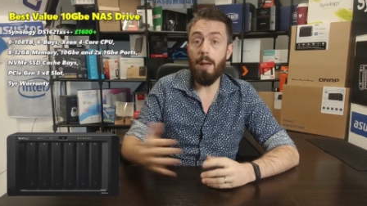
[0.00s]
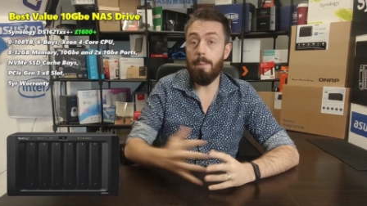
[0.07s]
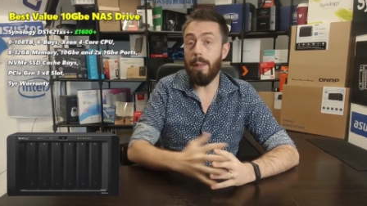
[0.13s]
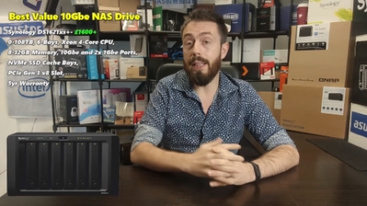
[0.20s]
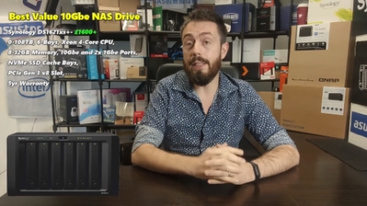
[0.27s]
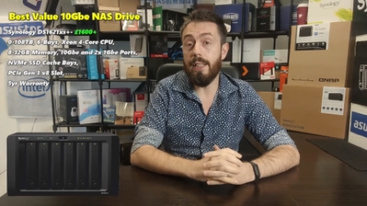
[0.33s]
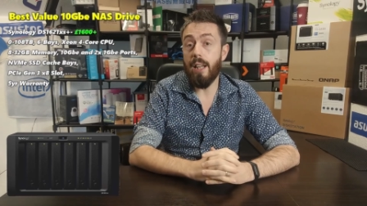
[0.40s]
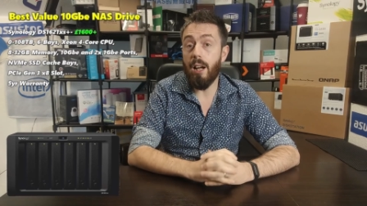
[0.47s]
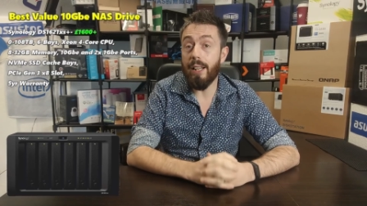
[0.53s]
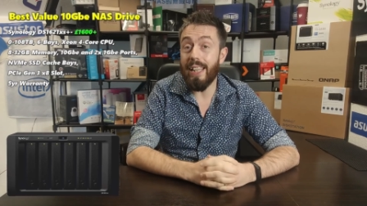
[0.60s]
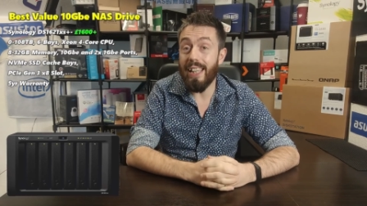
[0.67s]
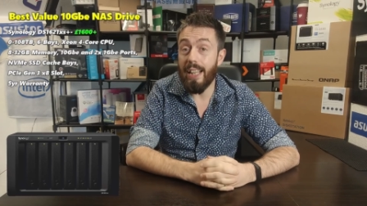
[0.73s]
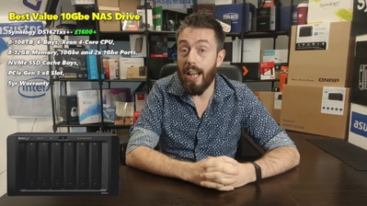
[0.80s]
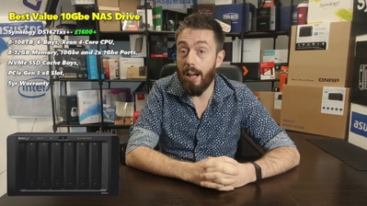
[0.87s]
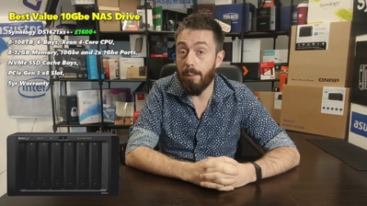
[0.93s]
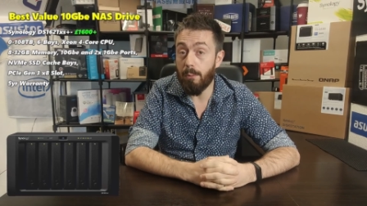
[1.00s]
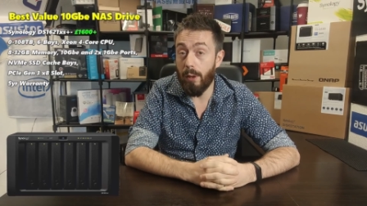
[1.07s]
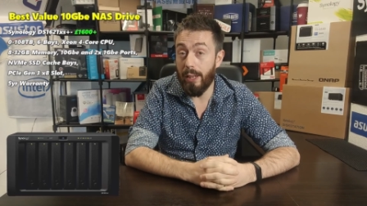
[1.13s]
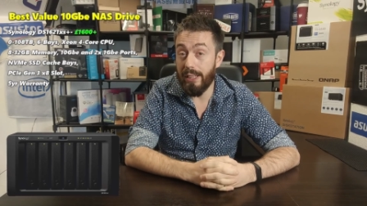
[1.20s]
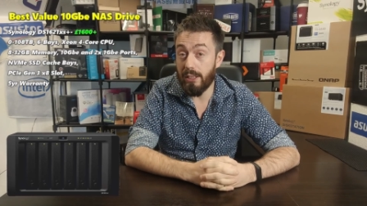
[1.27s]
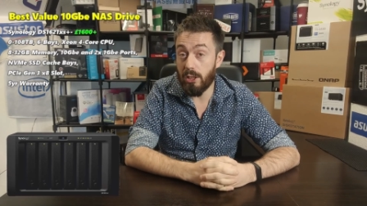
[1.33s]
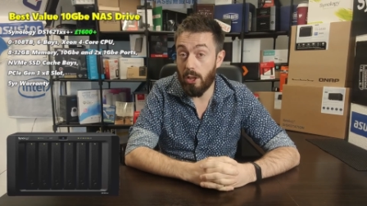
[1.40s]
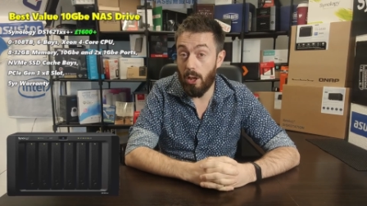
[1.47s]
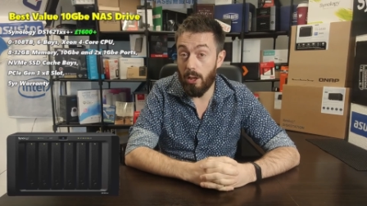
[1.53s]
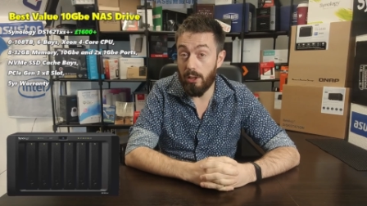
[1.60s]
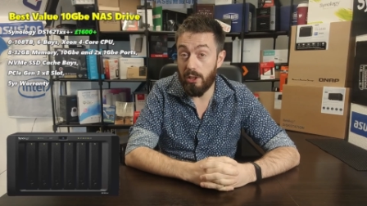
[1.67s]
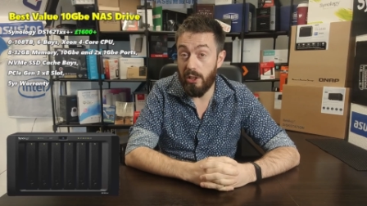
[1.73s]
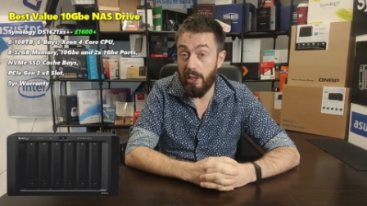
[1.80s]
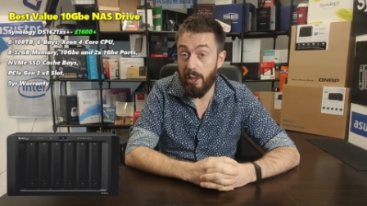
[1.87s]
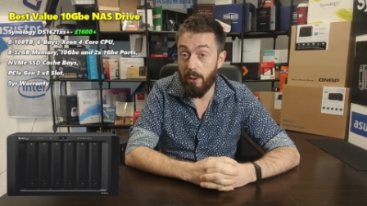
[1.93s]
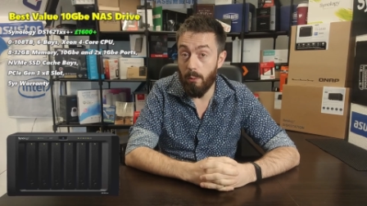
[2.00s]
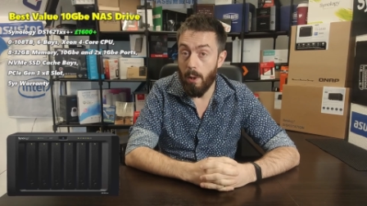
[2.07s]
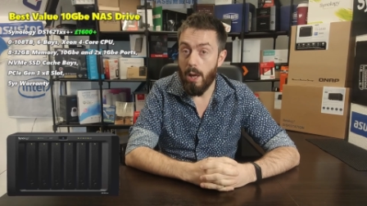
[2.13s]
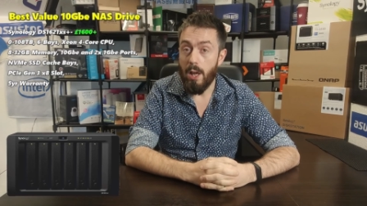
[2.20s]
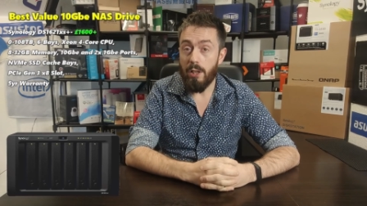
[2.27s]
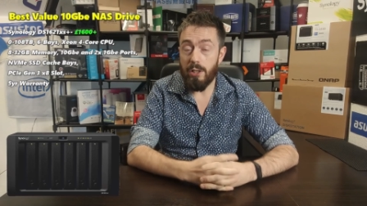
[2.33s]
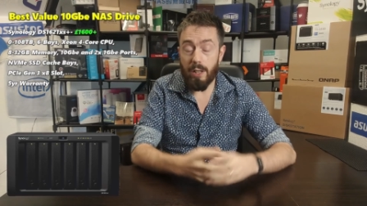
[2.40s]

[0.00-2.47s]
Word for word: a PCIe upgrade slot too.